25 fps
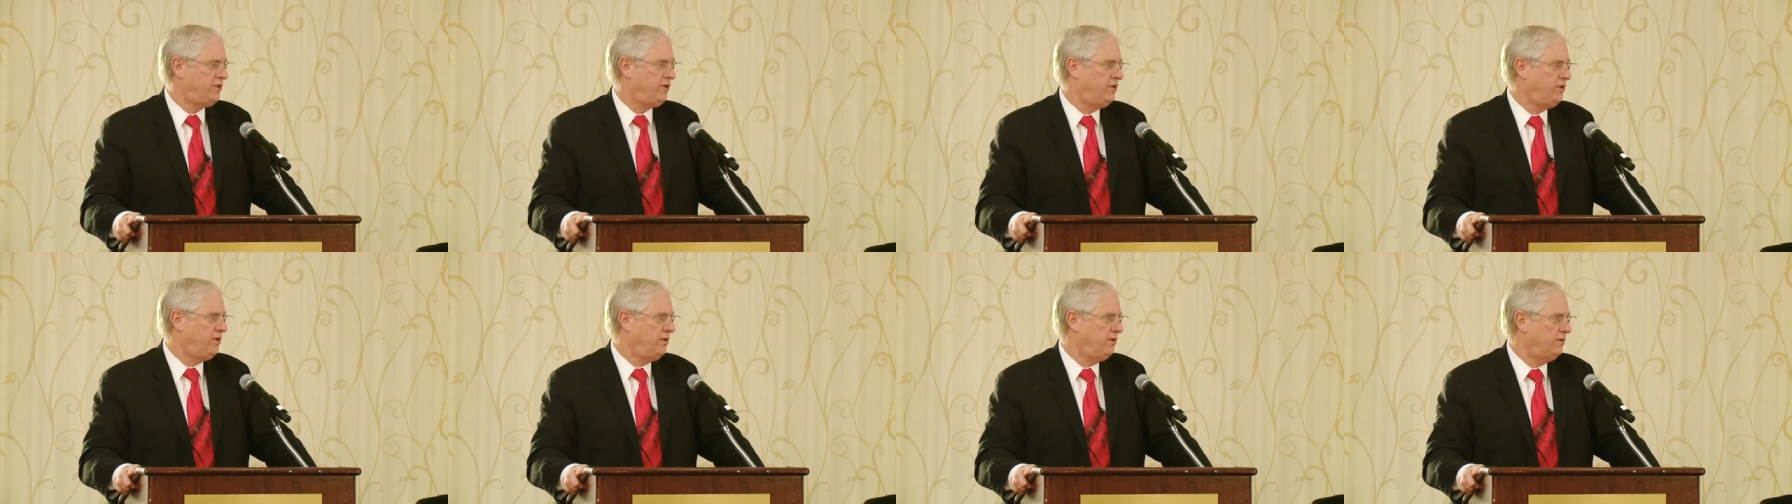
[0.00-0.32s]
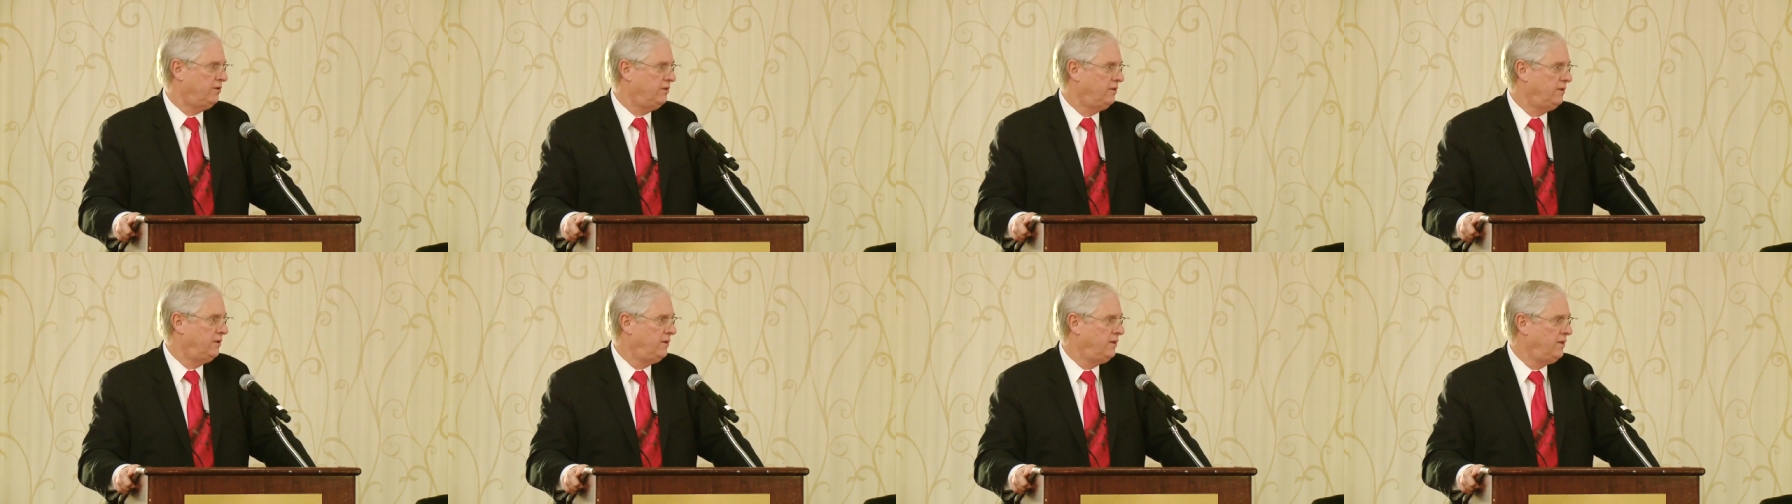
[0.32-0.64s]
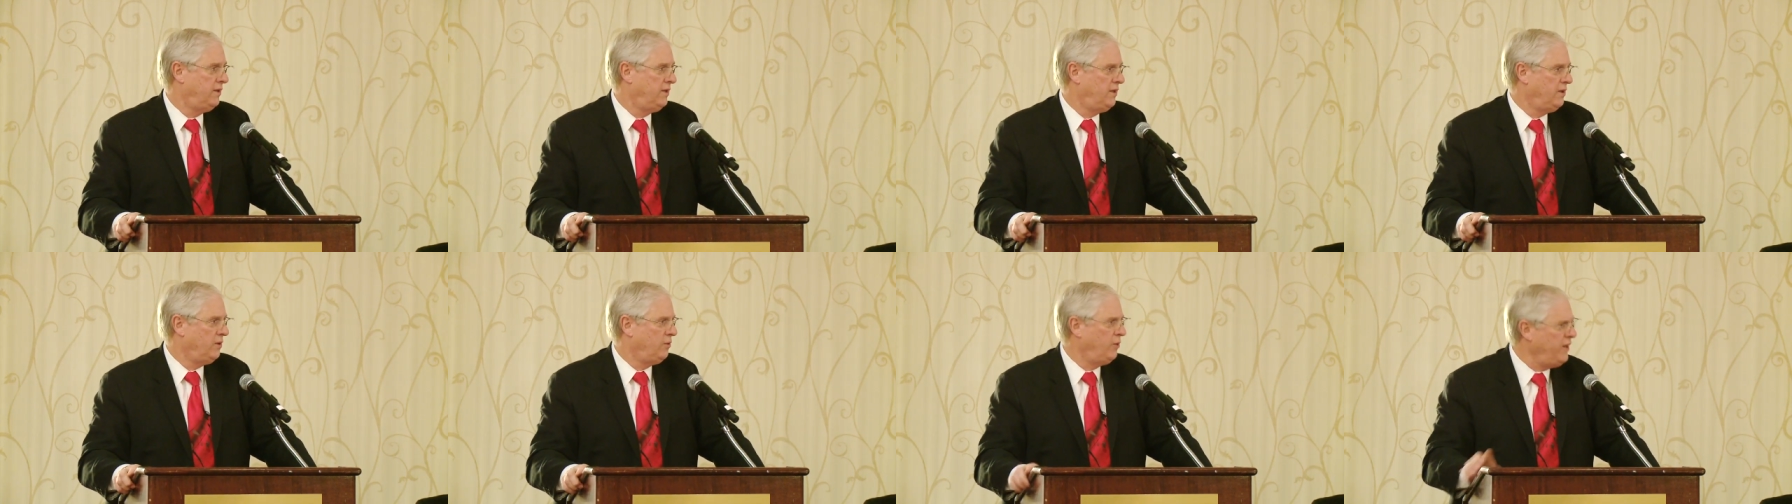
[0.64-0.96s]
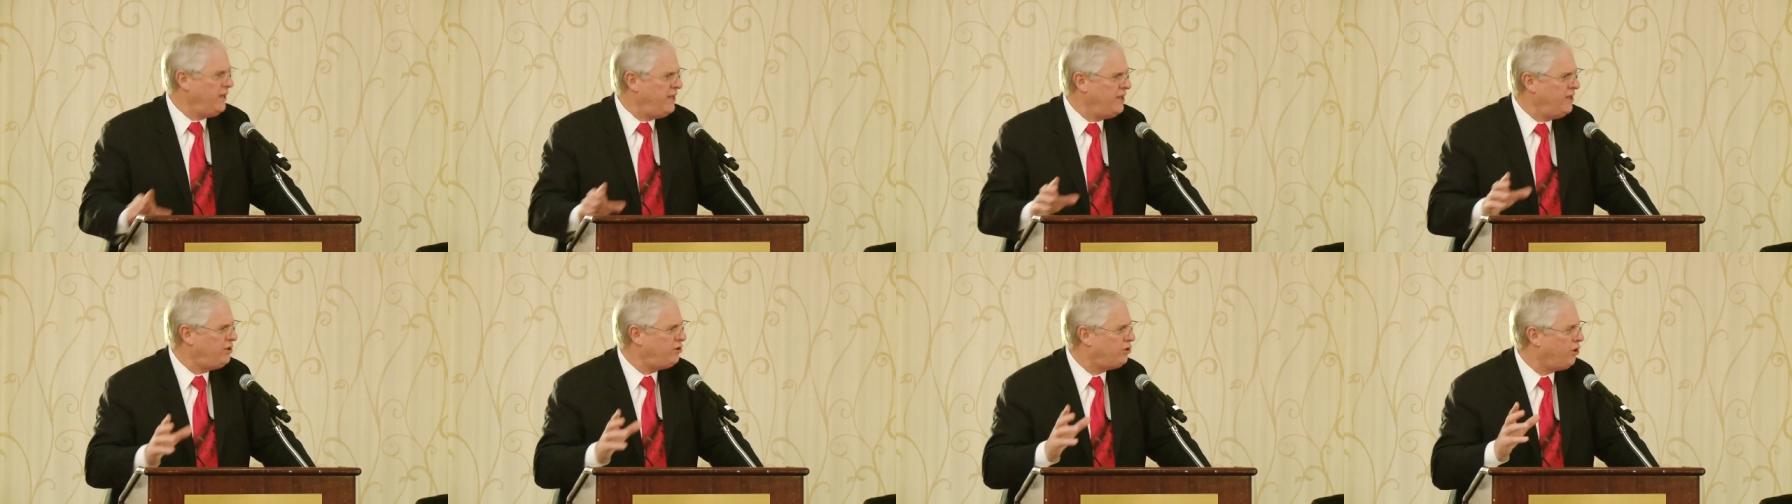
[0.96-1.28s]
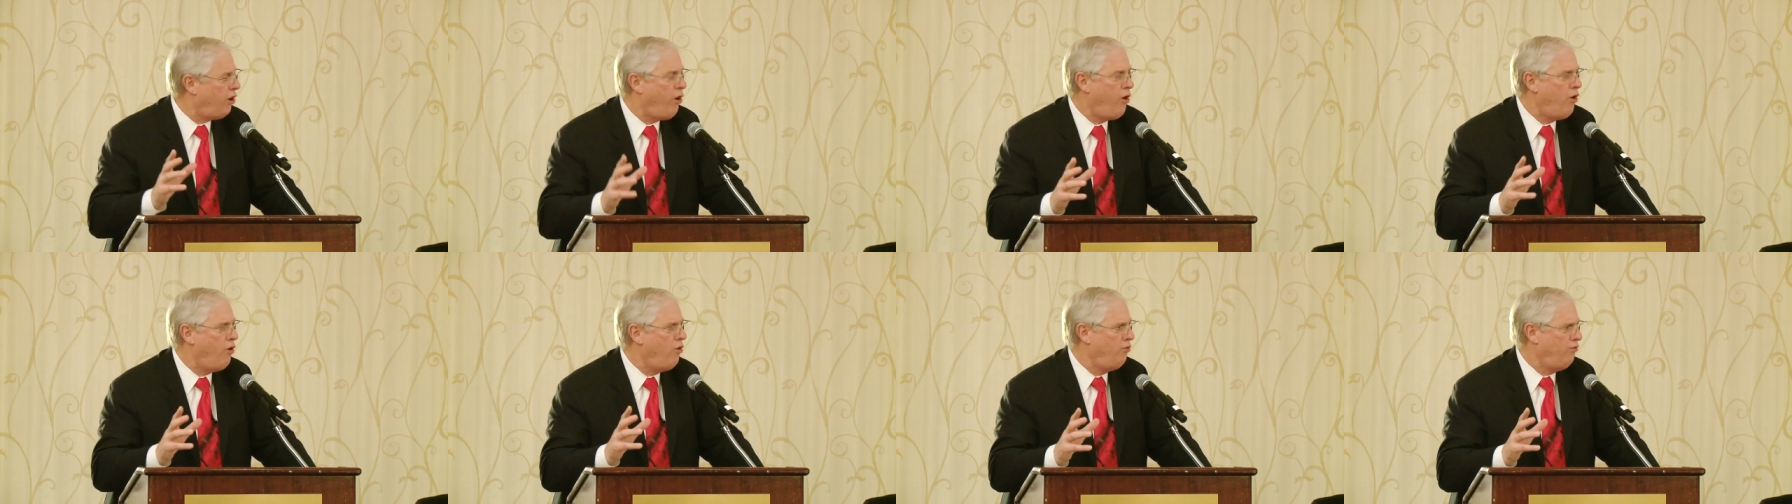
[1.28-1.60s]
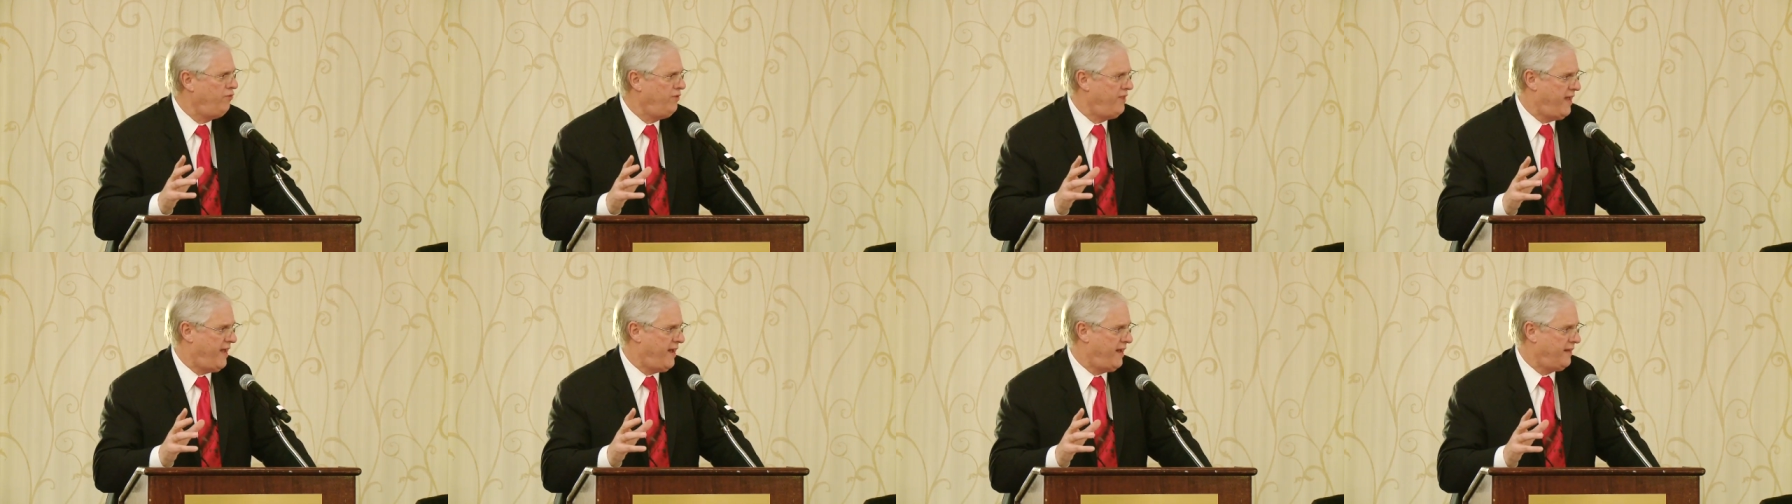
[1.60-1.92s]
to do. We need to
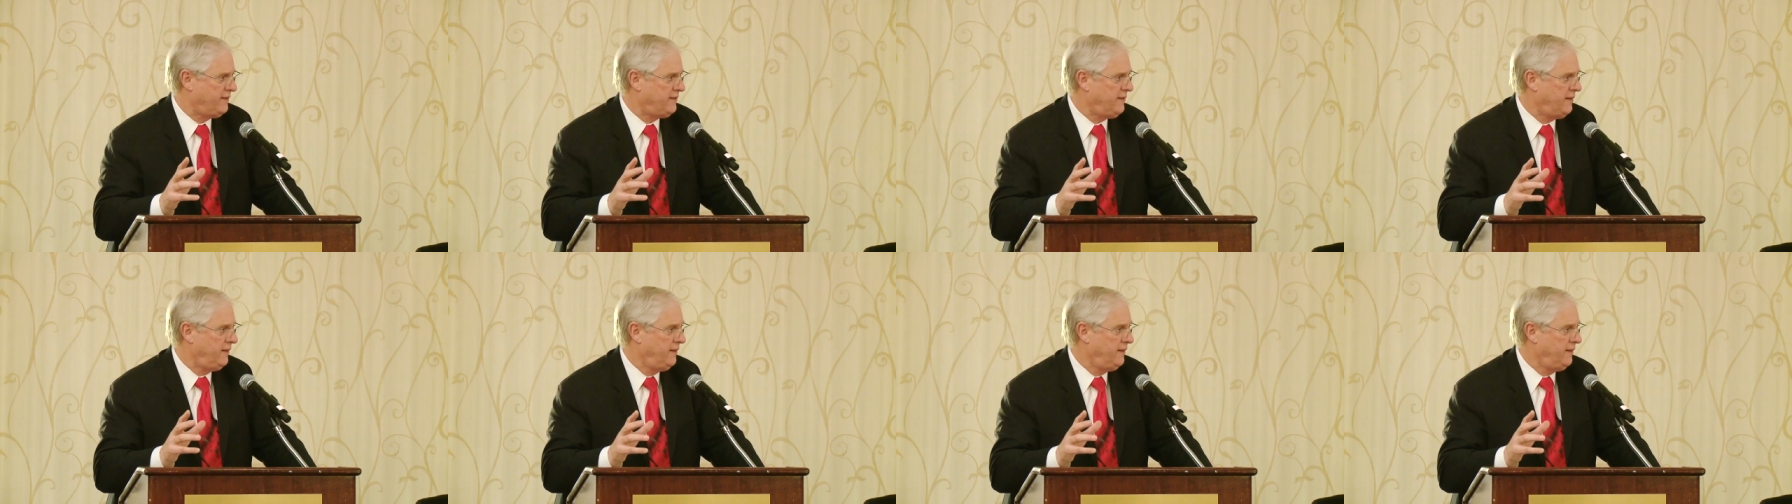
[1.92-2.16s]
own that.